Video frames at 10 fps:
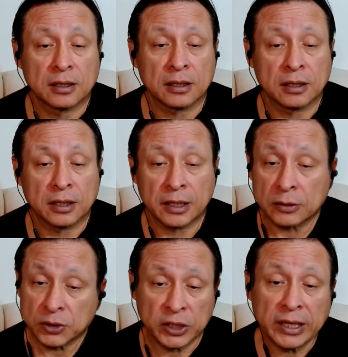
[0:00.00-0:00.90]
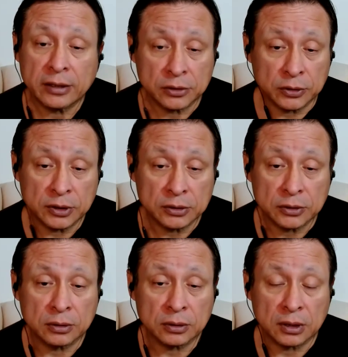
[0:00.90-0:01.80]
And I was going to get into a good
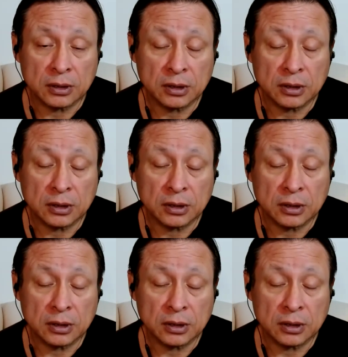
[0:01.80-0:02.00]
school,